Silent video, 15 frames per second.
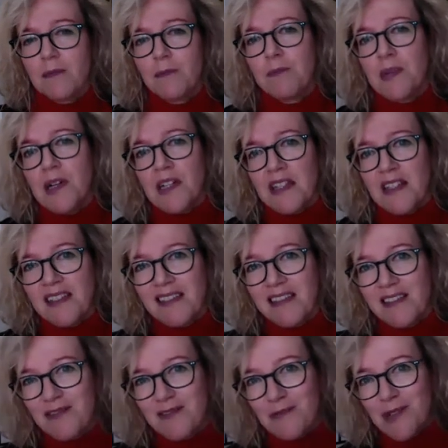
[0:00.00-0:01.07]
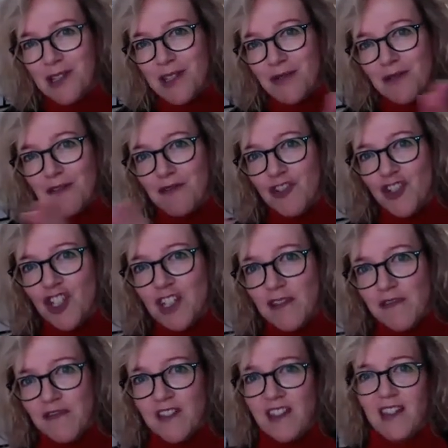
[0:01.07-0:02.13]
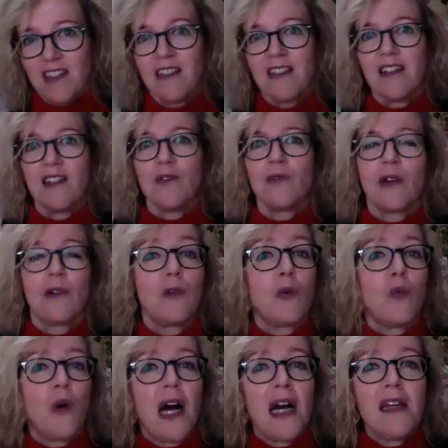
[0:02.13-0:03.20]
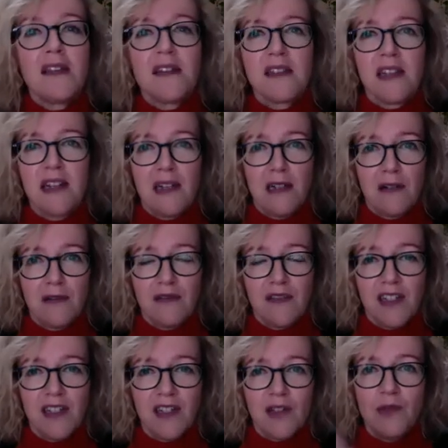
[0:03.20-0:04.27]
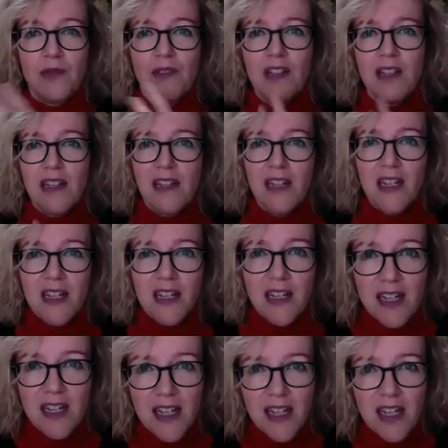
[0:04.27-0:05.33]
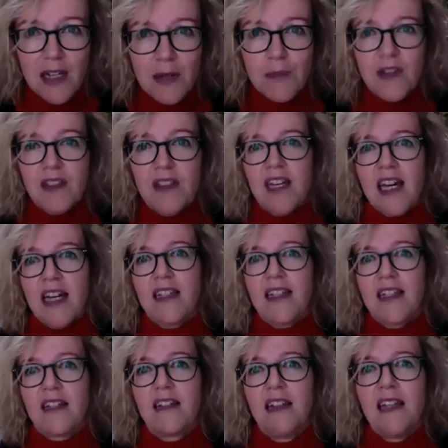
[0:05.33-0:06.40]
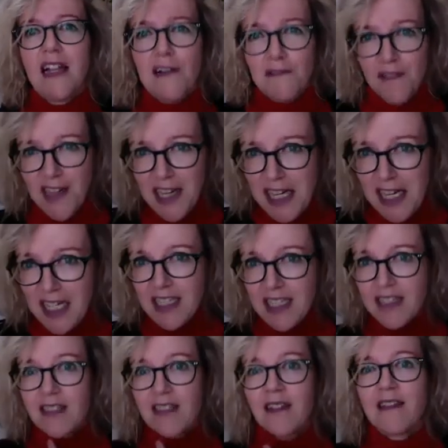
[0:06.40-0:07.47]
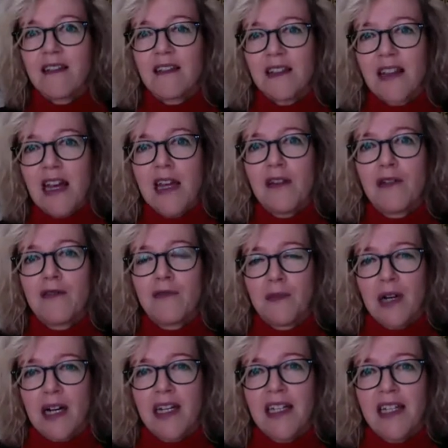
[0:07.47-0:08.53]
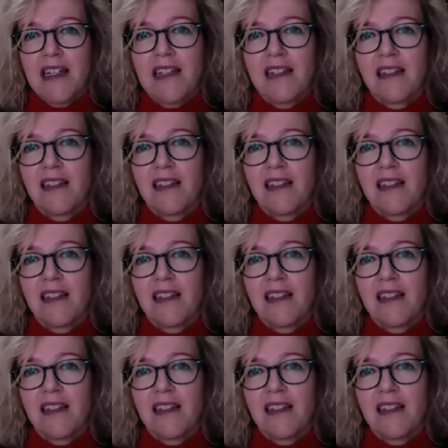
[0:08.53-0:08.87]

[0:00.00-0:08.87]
But once we've shifted into our wise self, into the empathetic, loving state of mind,